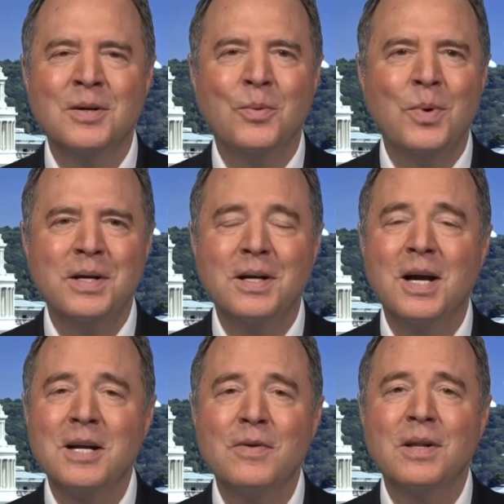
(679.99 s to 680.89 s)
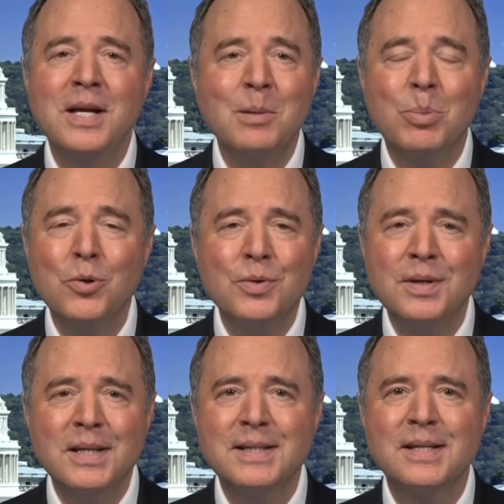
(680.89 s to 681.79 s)
what kind of a league Putin
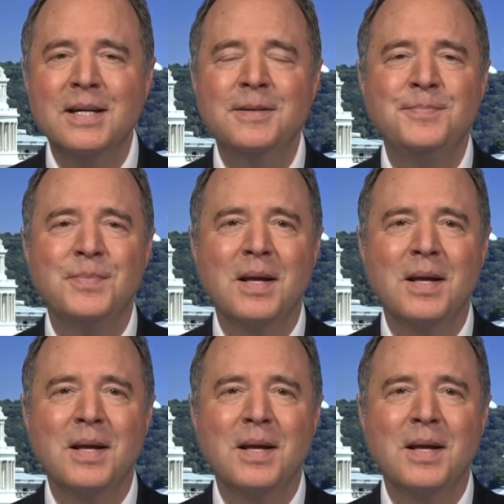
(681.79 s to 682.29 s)
is in